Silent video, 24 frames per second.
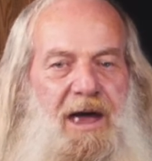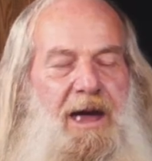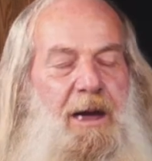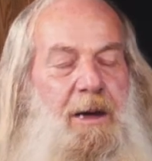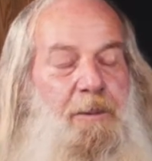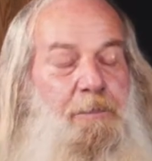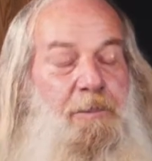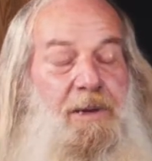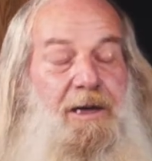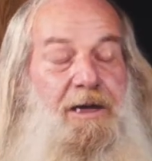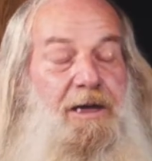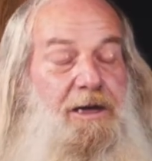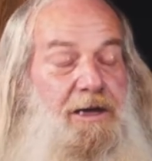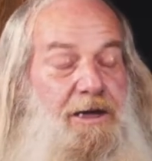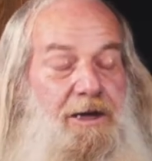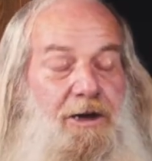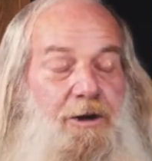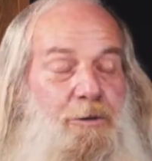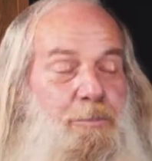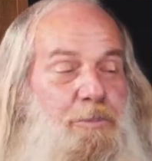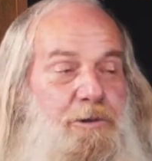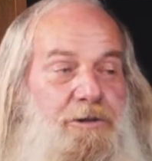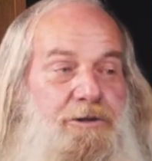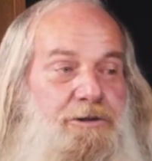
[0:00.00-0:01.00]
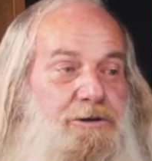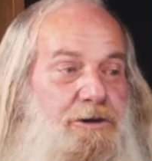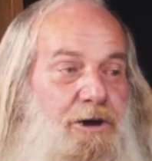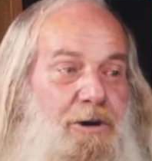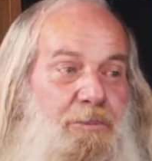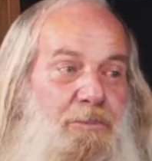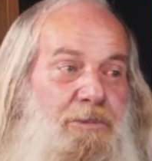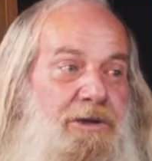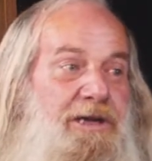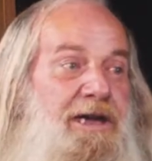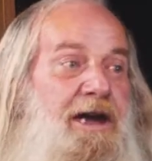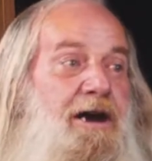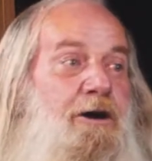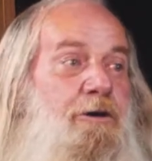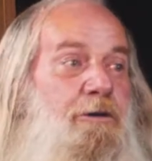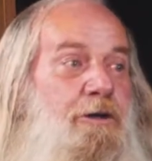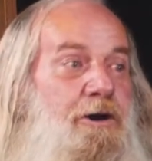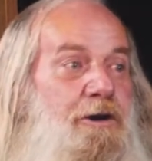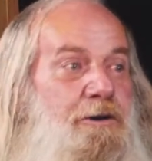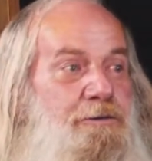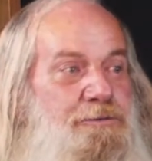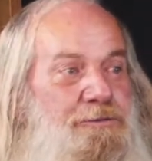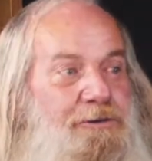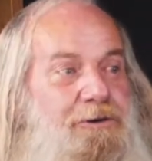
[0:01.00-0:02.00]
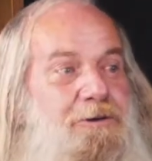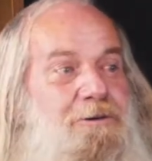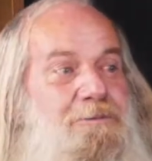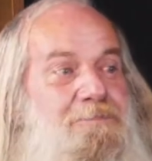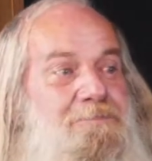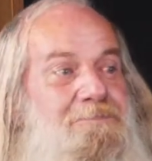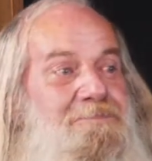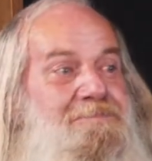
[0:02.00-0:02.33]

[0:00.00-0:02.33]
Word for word: I'm helping the company out also.